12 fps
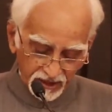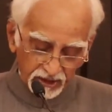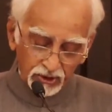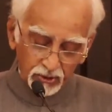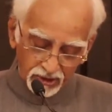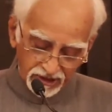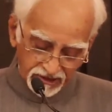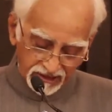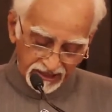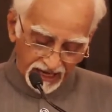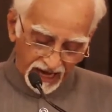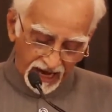
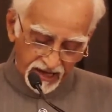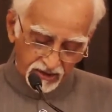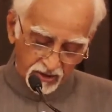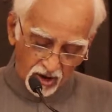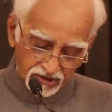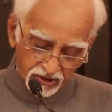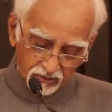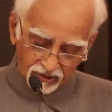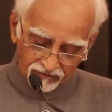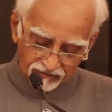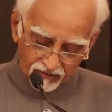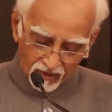unity and not
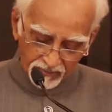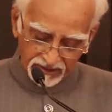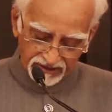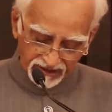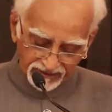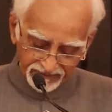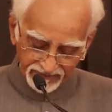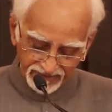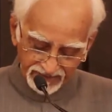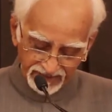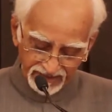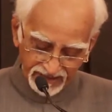uniformity,
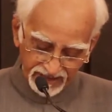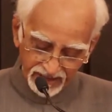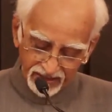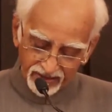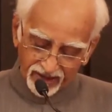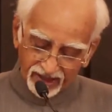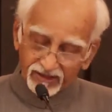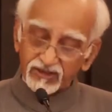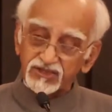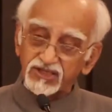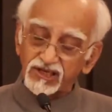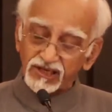
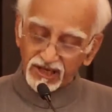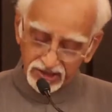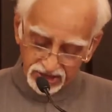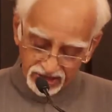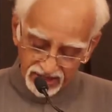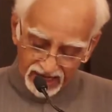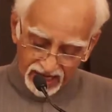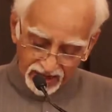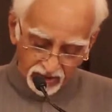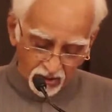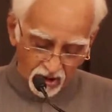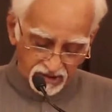reconciliation
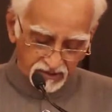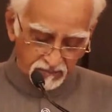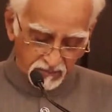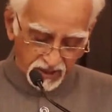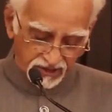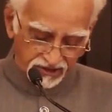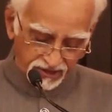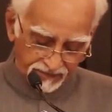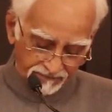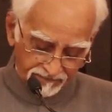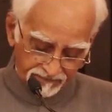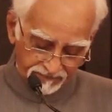and not
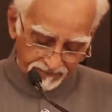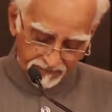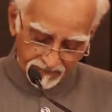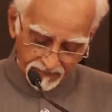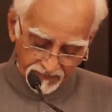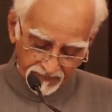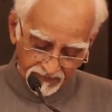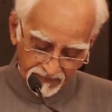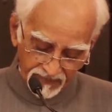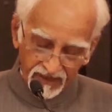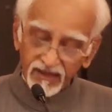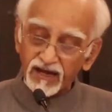merger,
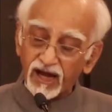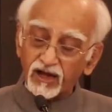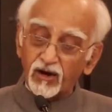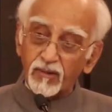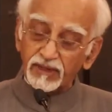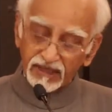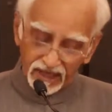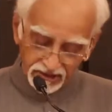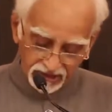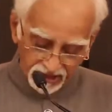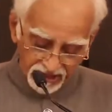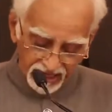
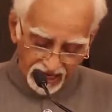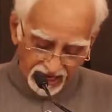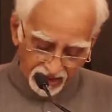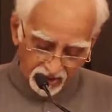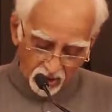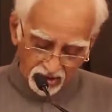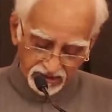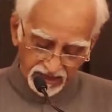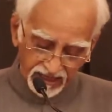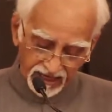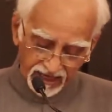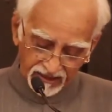accommodation and not
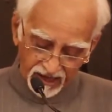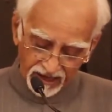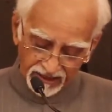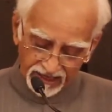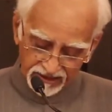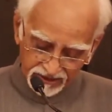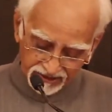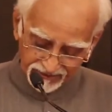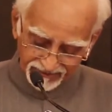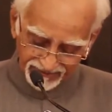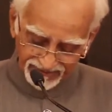annihilation,